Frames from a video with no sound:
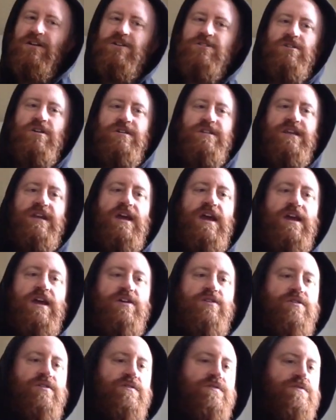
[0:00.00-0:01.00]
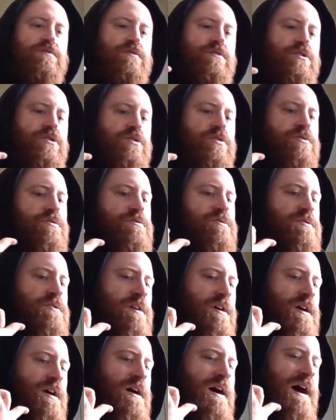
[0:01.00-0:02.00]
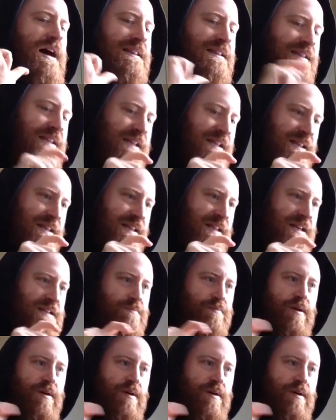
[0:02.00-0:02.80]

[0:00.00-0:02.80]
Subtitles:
So I think I could have used a little less